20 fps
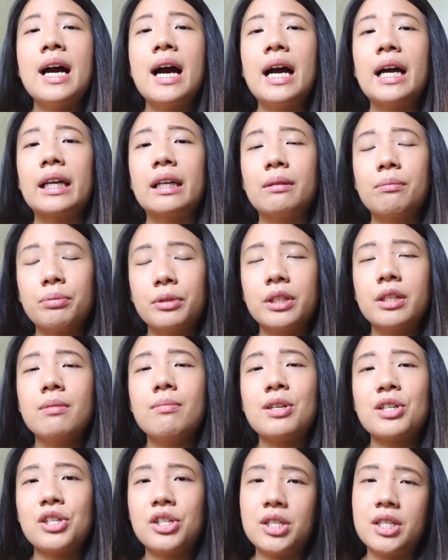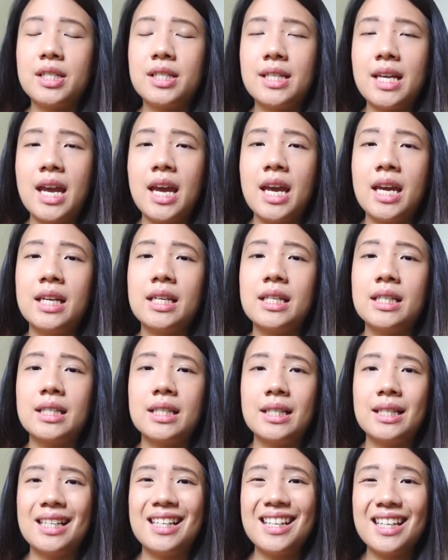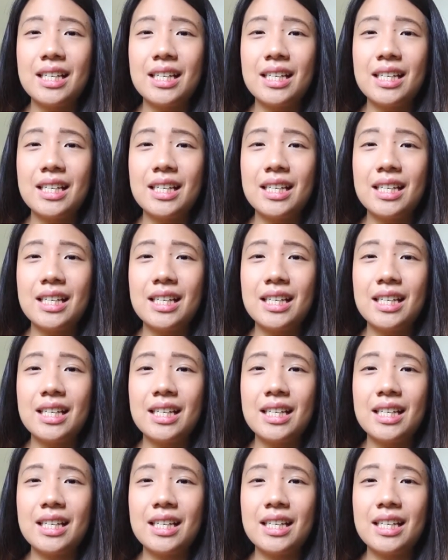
I can pretty much say this is the